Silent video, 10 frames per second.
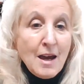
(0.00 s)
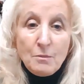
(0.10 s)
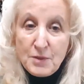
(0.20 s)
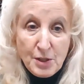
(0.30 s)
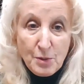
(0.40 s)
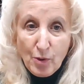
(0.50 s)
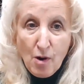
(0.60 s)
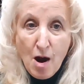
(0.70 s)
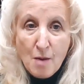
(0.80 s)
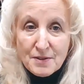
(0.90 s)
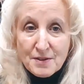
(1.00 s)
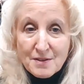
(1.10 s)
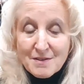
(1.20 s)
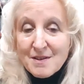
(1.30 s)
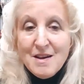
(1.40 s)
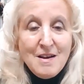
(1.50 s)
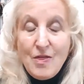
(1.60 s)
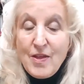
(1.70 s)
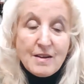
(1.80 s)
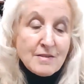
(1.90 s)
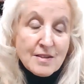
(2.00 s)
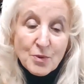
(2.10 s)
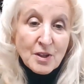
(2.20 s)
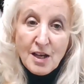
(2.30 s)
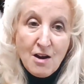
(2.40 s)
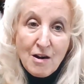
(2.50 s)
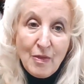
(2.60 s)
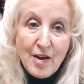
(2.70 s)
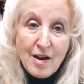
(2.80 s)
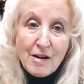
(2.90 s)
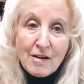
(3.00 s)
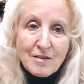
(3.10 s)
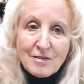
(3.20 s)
empty promises, things that really aren't there.